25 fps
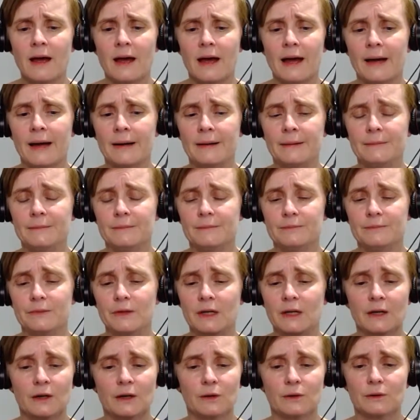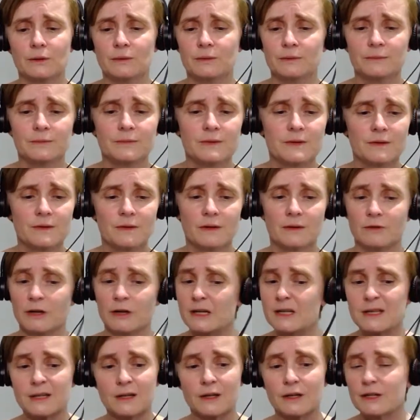um, you know,
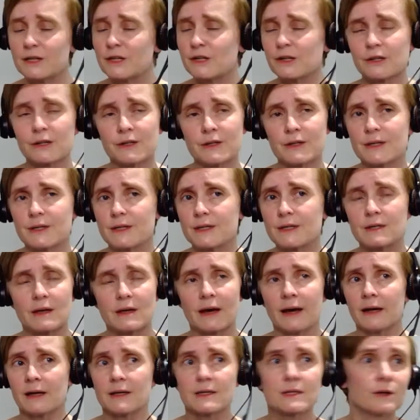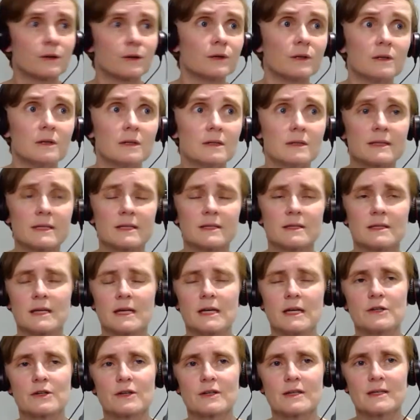researchers, schools and
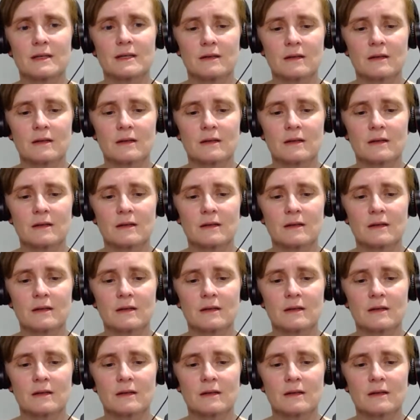teachers.